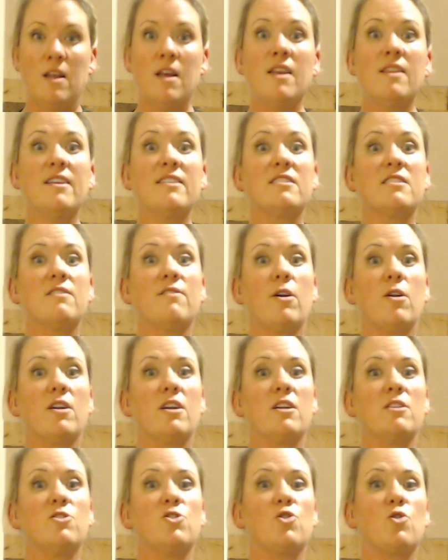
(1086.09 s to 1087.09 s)
This is a very
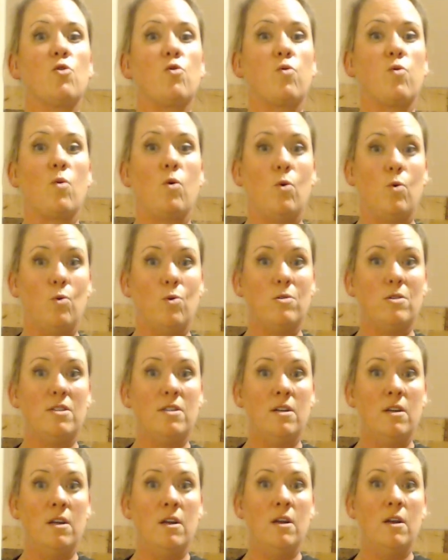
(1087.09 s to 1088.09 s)
controlled
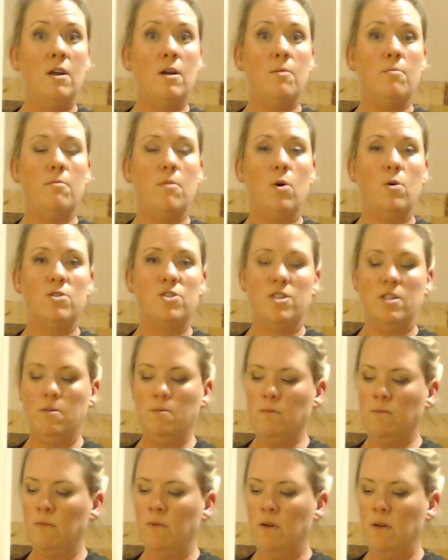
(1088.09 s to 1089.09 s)

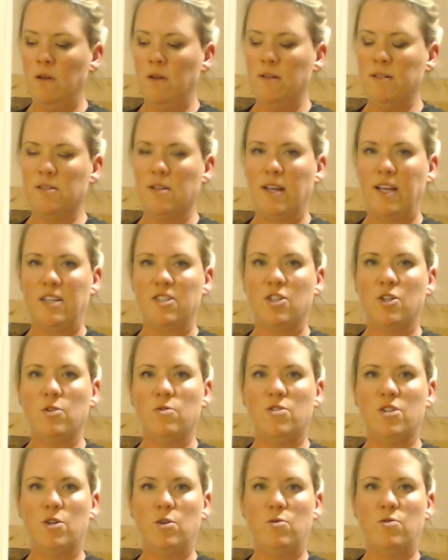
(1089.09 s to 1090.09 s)
motion. It's like a
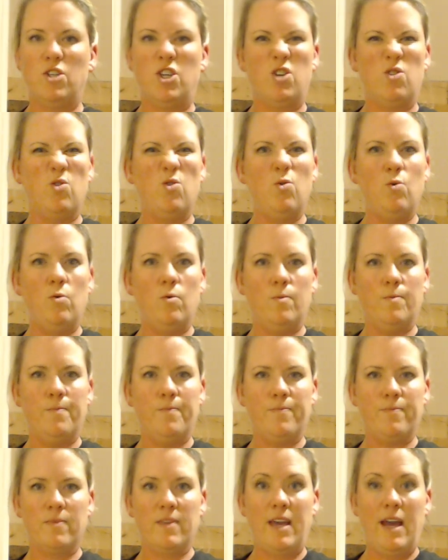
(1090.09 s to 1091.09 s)
2-2-2
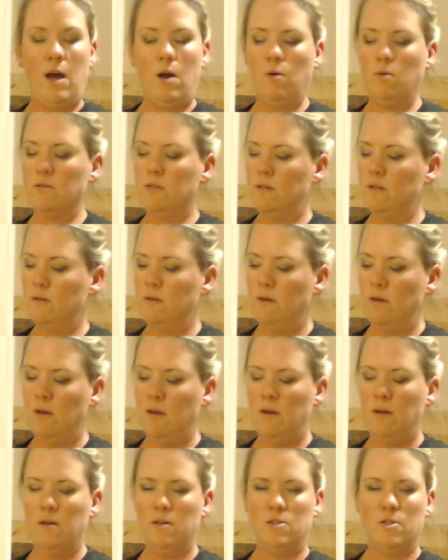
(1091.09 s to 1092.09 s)
count.
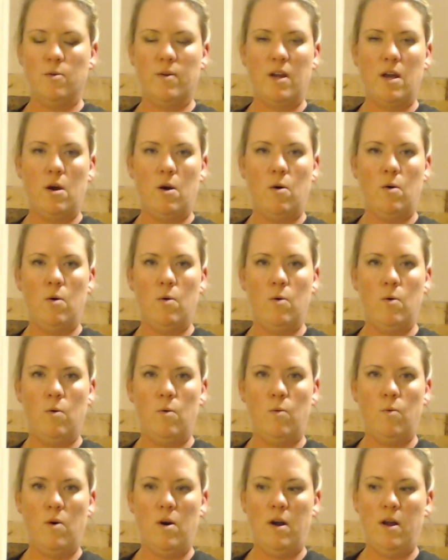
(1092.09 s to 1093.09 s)
So we go
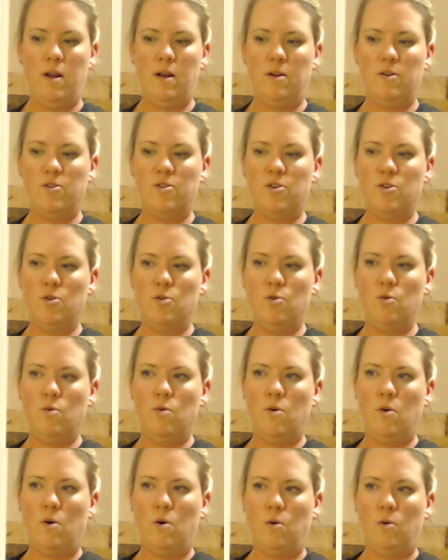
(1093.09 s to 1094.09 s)
1, 2,
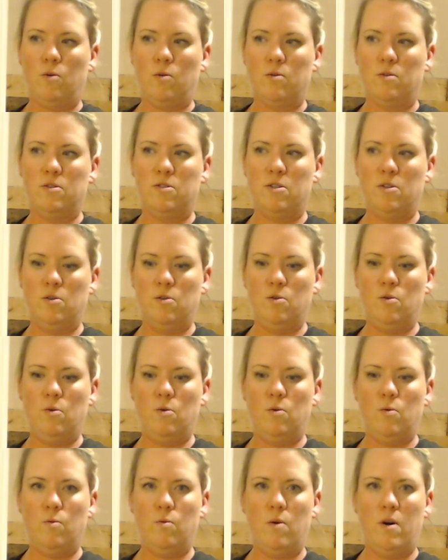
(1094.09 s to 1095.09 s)
hold
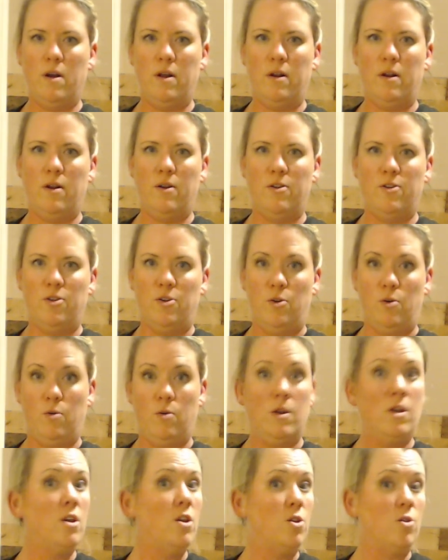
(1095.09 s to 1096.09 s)
2, 1, 2.
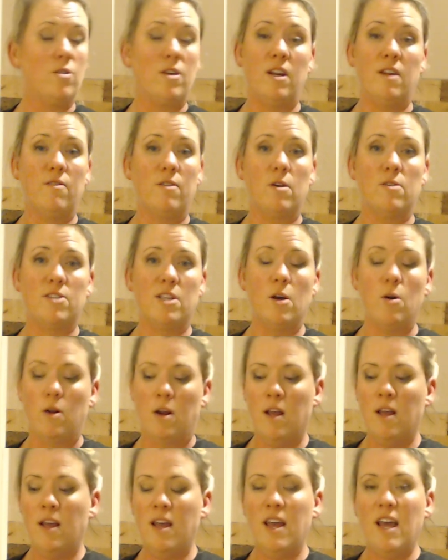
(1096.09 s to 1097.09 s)
You can even go slower.
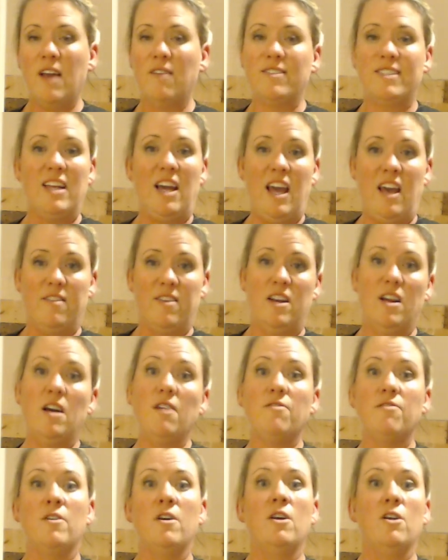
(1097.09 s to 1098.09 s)
If it's not heavy
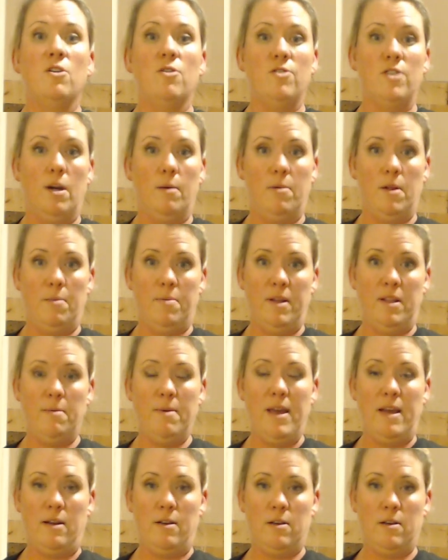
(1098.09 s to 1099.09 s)
enough, you double up on the
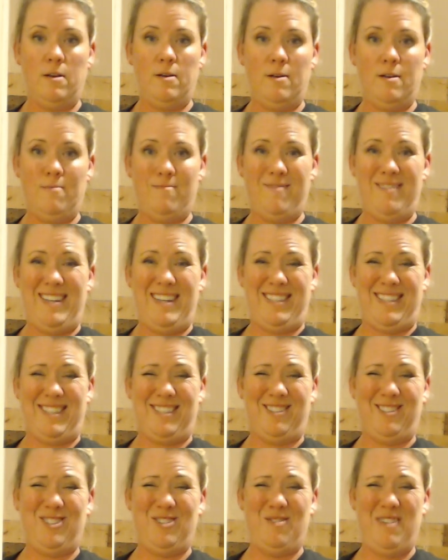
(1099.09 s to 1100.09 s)
band. That's a
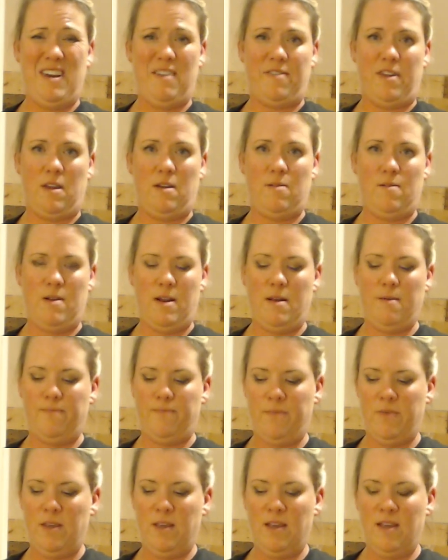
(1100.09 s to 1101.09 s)
little too heavy, right?
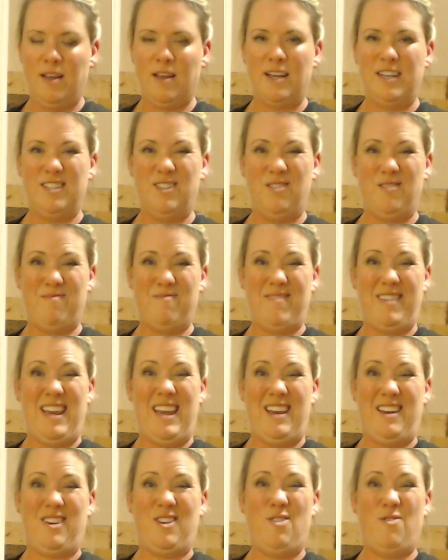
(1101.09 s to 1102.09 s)
Because you
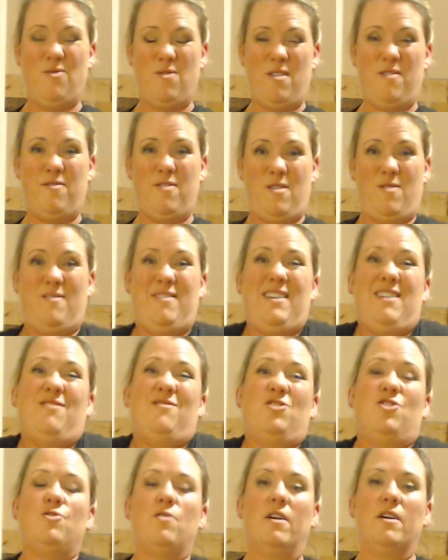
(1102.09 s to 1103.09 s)
can't go very far without
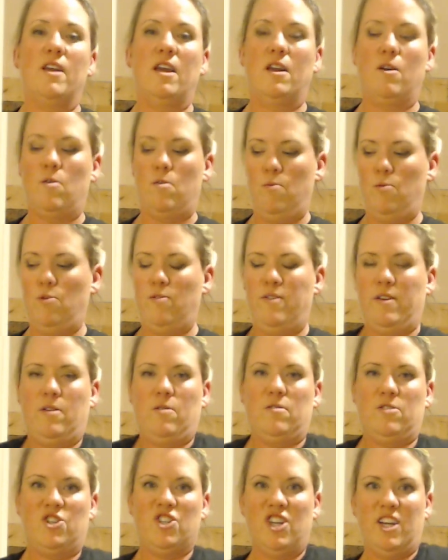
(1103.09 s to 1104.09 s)
shrugging or moving
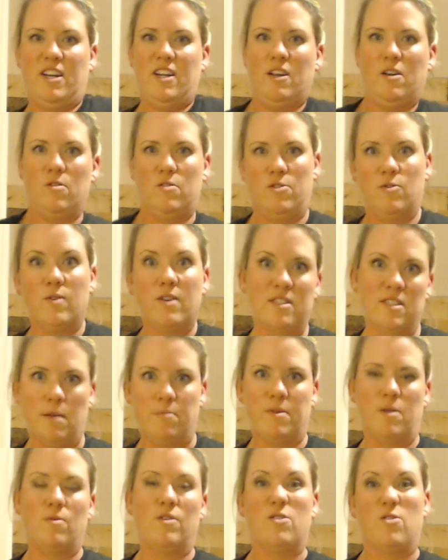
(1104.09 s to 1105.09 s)
or cheating or doing
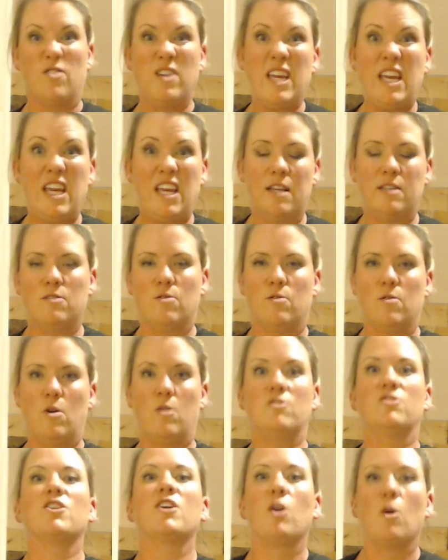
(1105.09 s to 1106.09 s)
something with your knees or
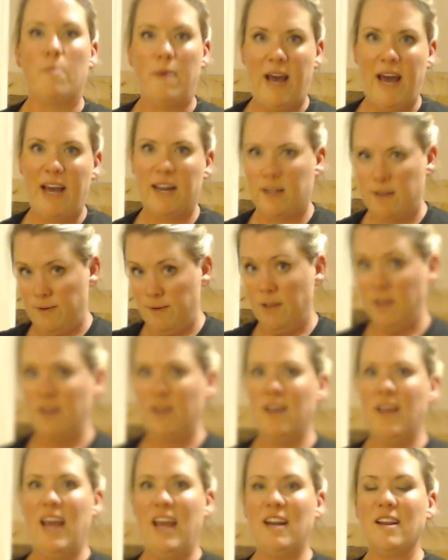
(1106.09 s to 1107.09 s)
arching your back.
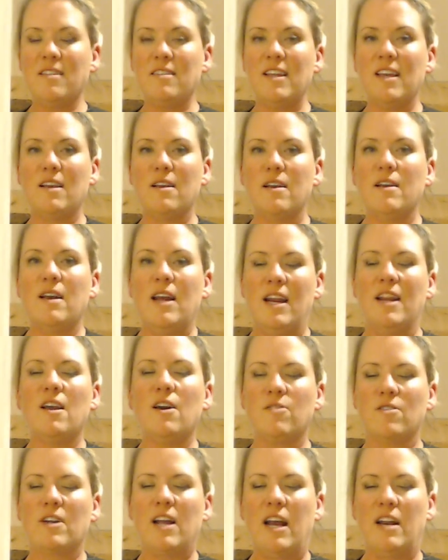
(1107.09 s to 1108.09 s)
Any
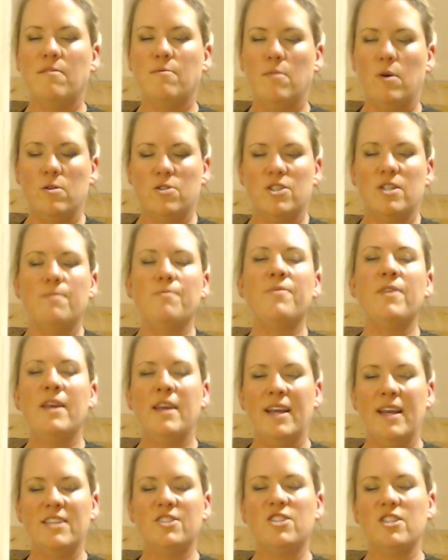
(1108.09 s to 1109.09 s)
other kind of motion
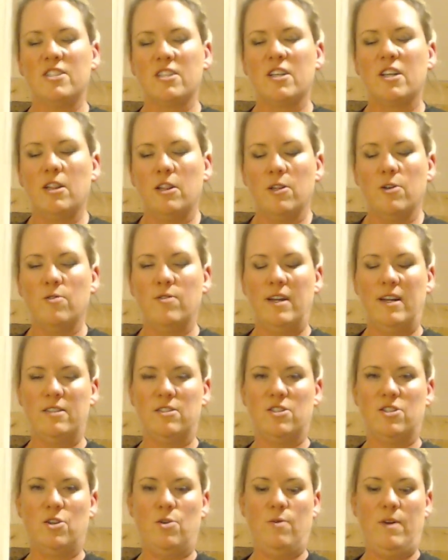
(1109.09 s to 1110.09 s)
is just a clue that it's
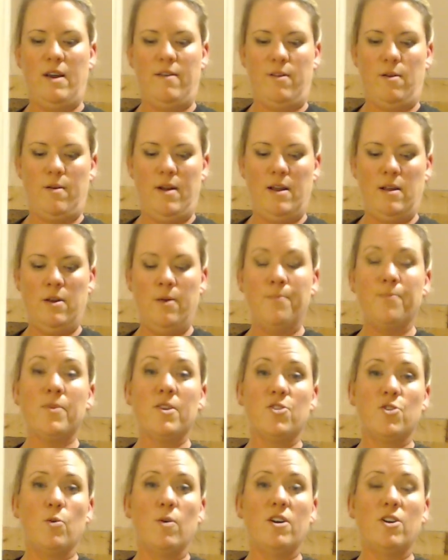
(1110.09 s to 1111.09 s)
too heavy, right? So
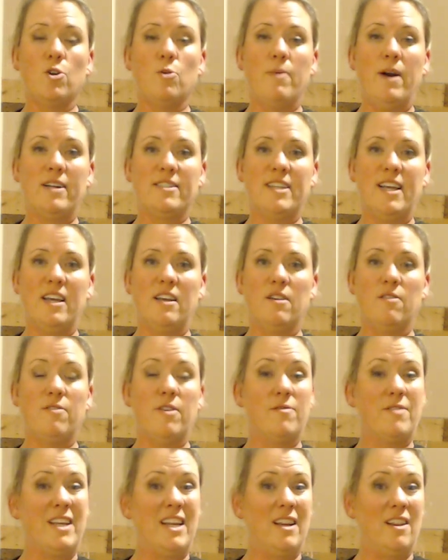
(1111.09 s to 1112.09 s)
you want to do about 10 to
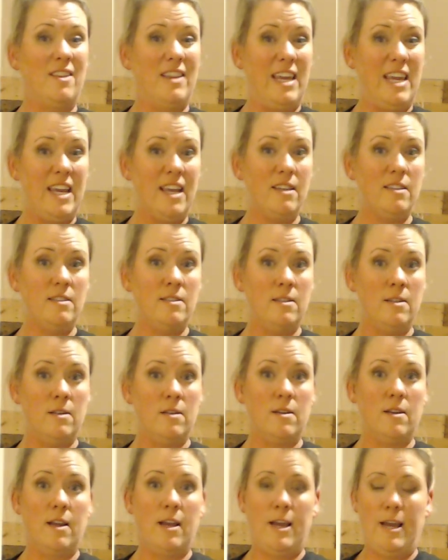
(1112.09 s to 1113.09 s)
15 of these,
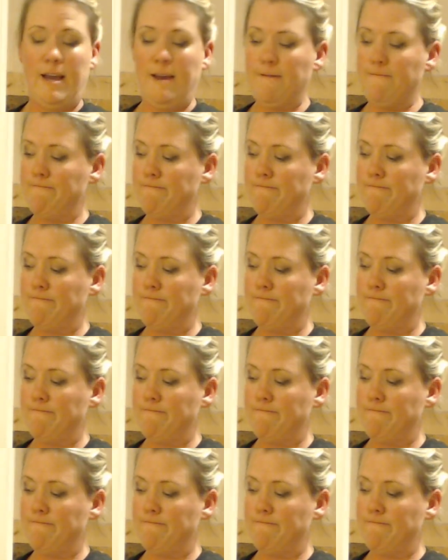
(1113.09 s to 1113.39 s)
okay?